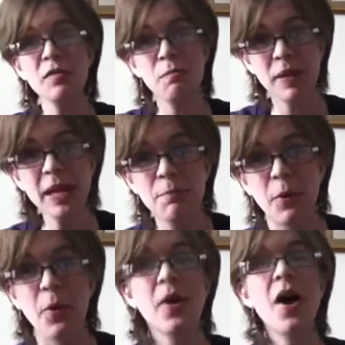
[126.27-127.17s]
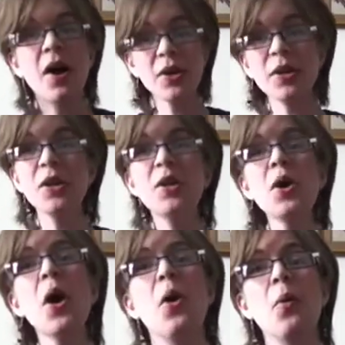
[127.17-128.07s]
of people are gonna
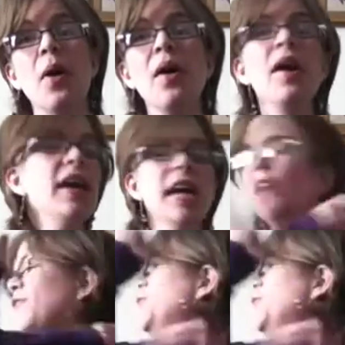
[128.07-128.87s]
know if